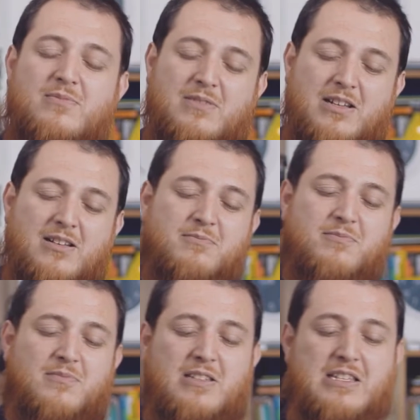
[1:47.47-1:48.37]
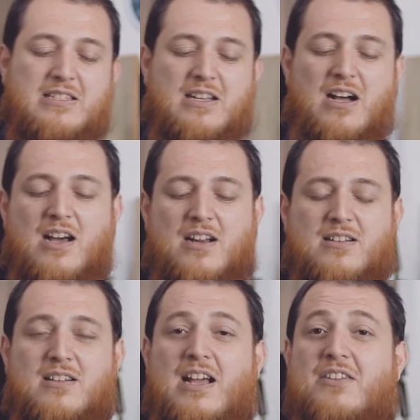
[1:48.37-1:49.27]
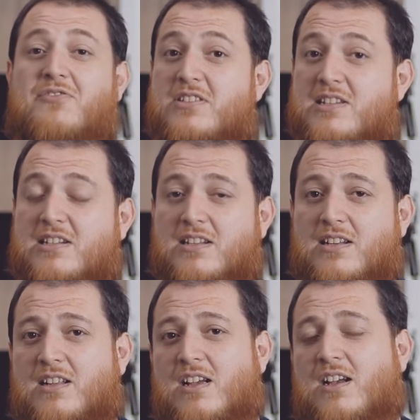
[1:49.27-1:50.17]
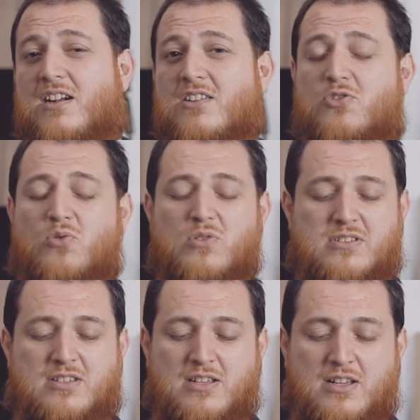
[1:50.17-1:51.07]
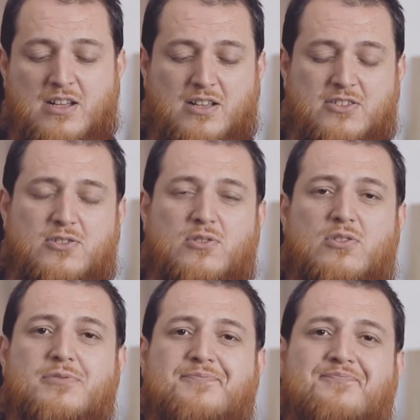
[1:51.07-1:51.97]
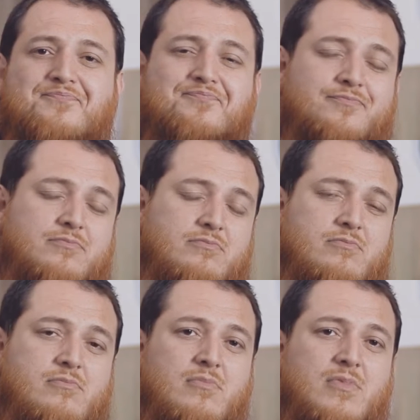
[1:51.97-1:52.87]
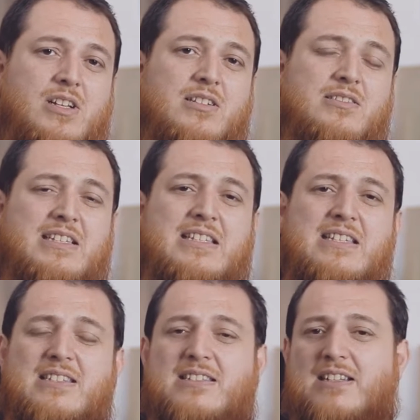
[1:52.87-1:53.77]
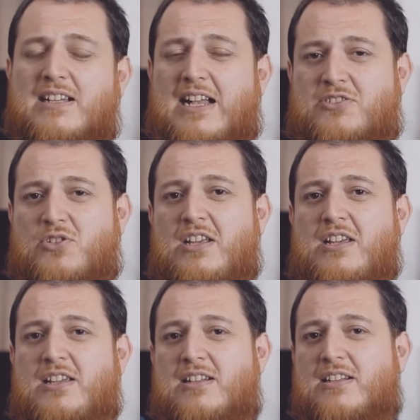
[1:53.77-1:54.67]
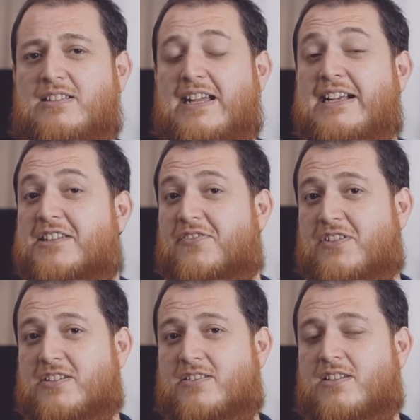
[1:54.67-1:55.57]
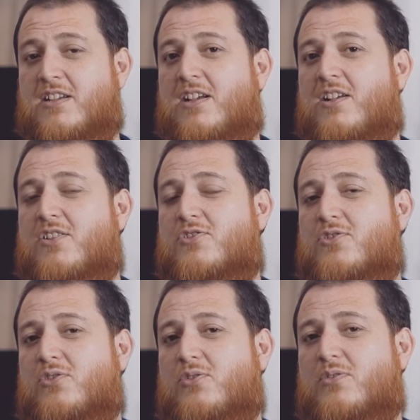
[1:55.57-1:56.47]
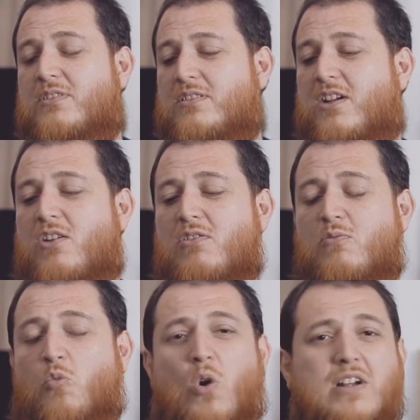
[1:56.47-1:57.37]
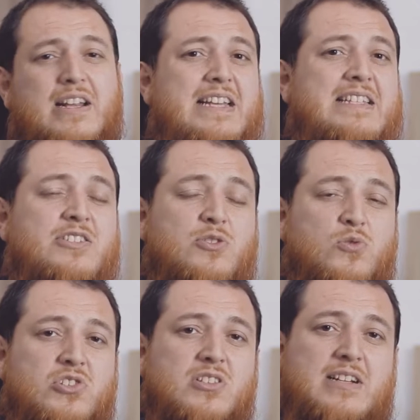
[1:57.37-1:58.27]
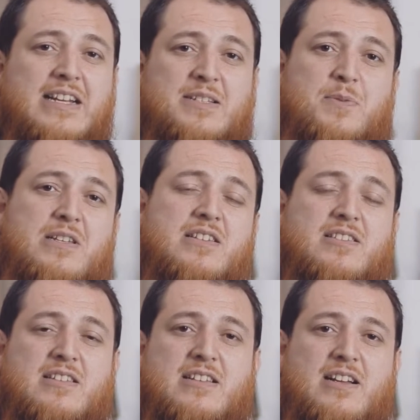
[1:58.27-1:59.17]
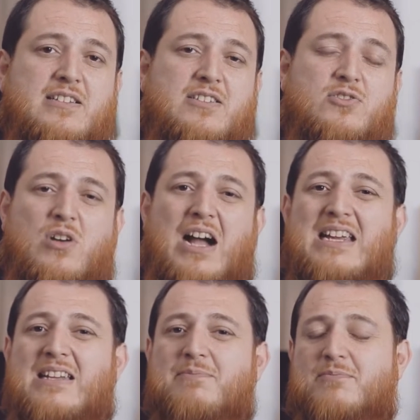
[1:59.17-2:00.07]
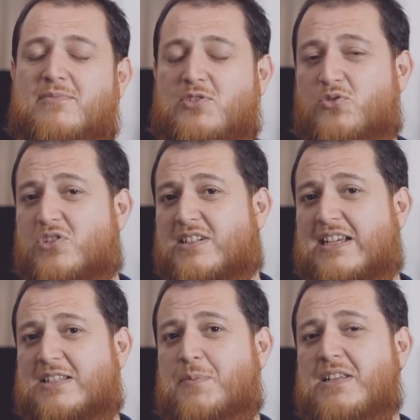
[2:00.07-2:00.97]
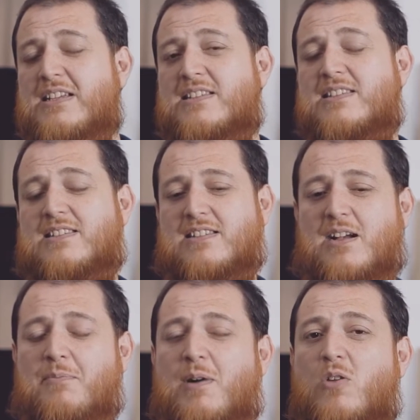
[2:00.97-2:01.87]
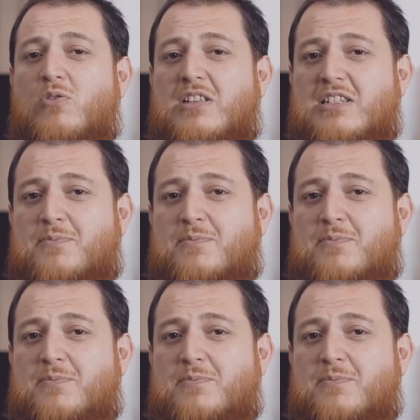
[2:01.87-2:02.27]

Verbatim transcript: um, these are like physical controls. So this is actually uh, the interface. So now what is user experience designer? So I user experience about this